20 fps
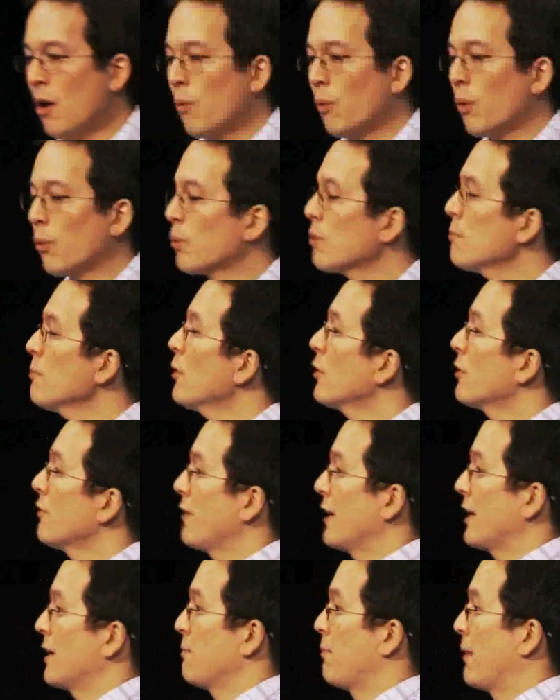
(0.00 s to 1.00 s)
What we're
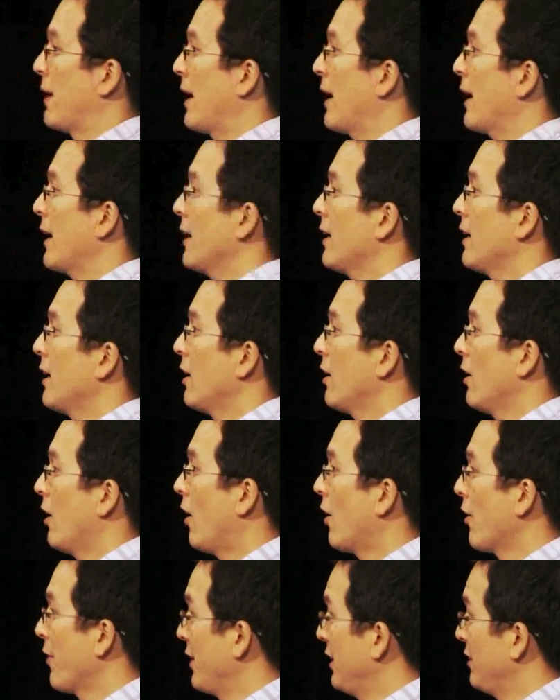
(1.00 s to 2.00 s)
motivated by
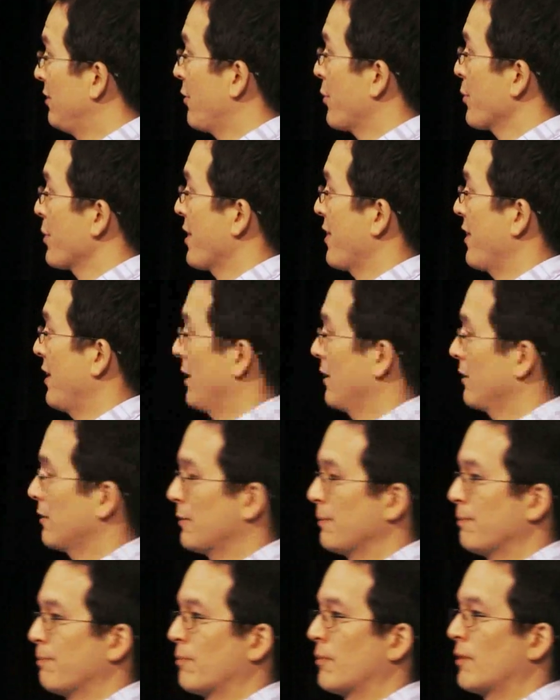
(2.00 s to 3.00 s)
are these three
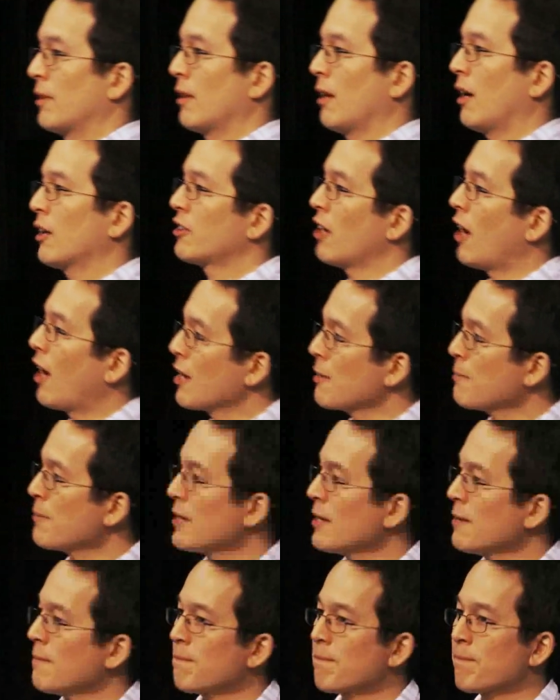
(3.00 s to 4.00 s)
things:
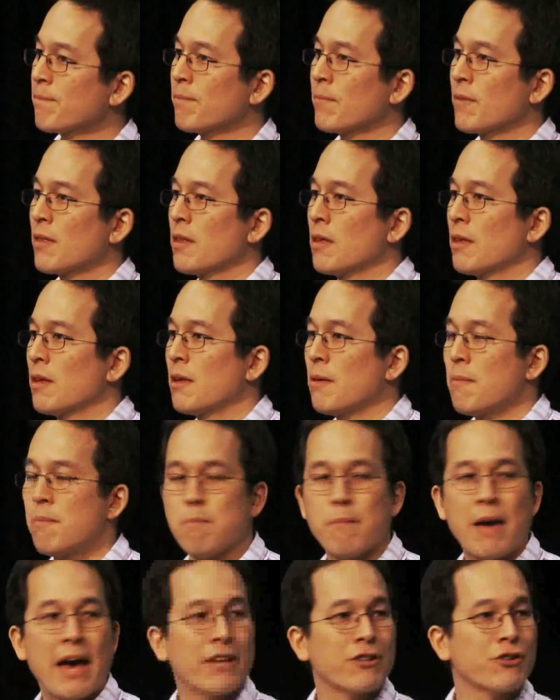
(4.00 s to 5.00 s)
autonomy,
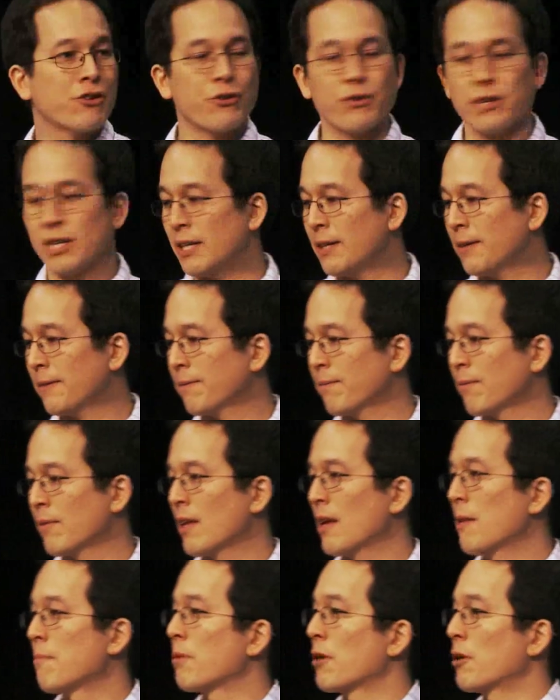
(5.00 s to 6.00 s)
mastery,
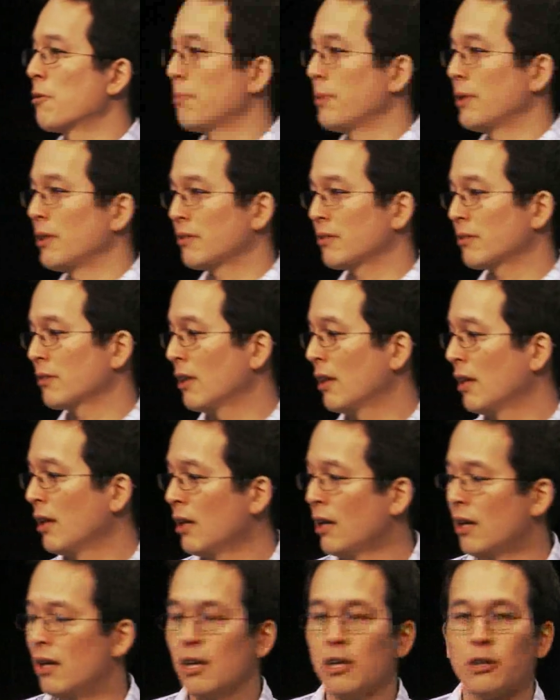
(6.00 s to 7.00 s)
and purpose.
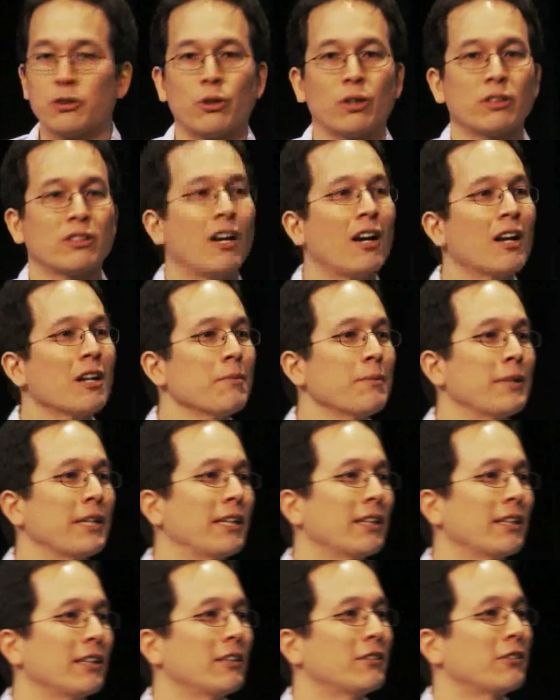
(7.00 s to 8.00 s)
So
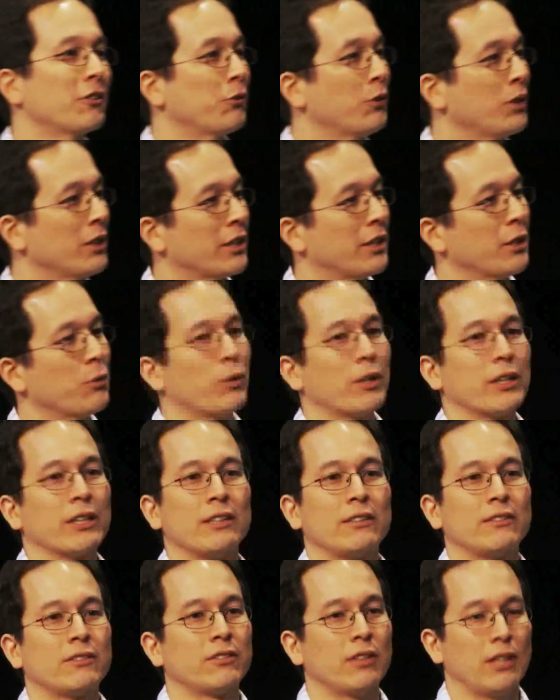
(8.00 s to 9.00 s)
autonomy is a really good one.
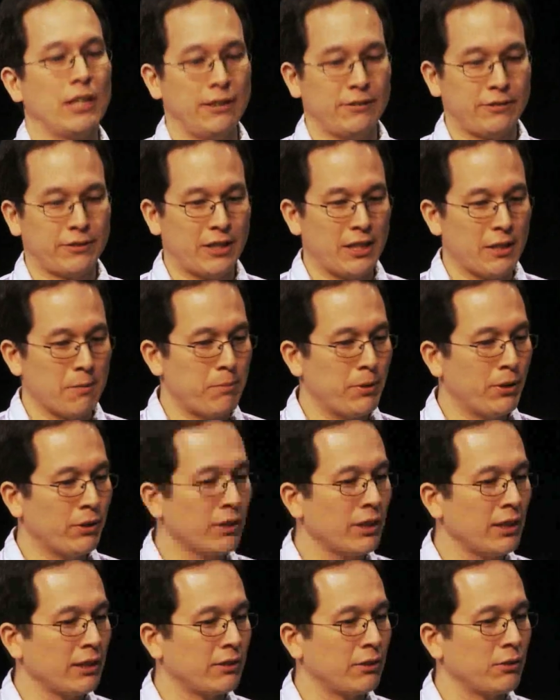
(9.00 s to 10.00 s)
It's the
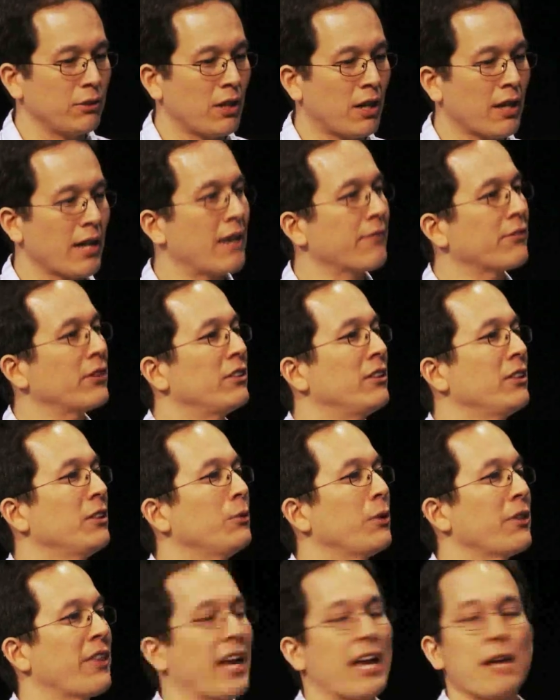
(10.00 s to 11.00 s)
ability to not have to
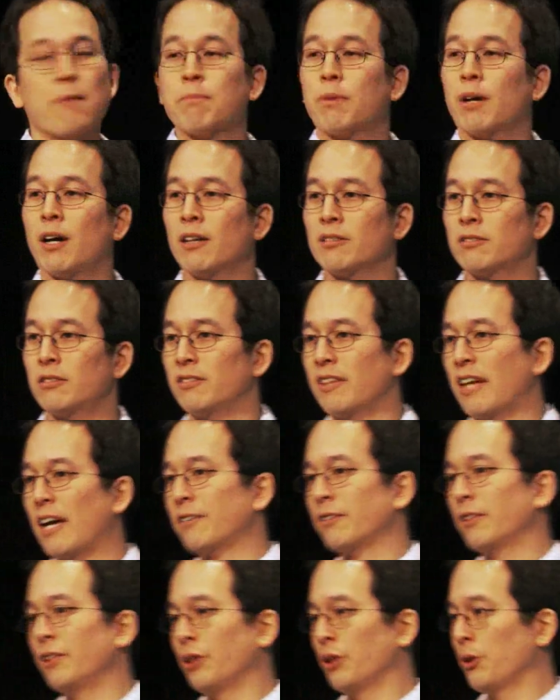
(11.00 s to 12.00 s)
deal with 8 bosses
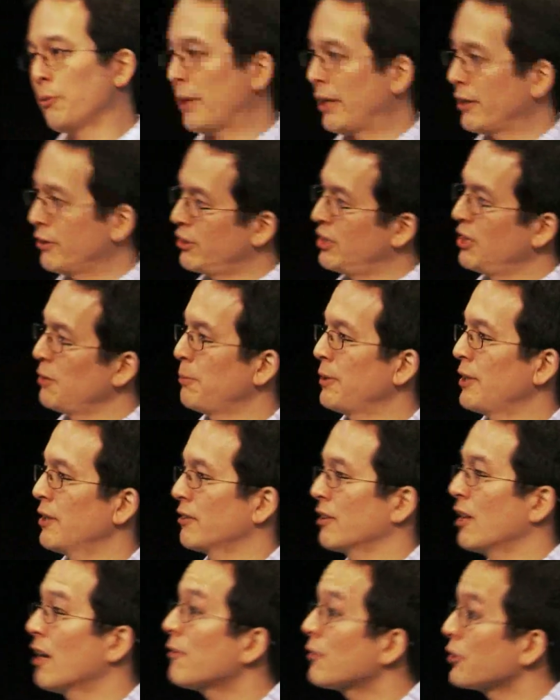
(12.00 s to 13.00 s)
asking you about your
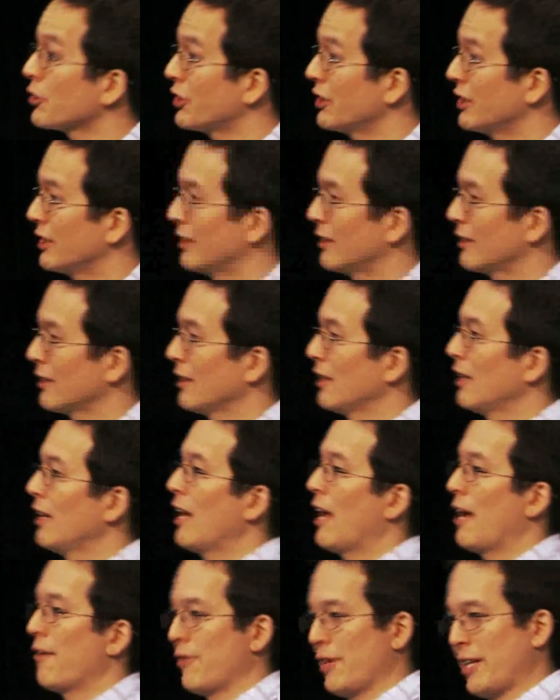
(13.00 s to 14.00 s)
TPS cover sheet
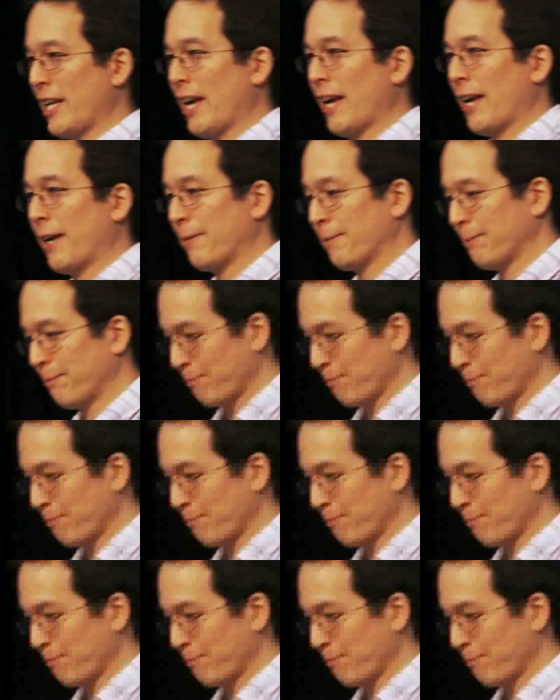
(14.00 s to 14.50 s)
every day.